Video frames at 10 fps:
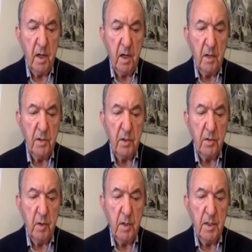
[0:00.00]

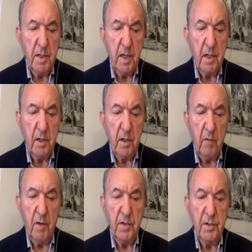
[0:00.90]

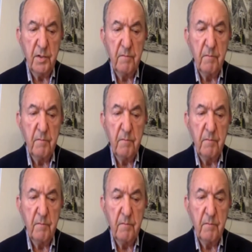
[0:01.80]
arrests.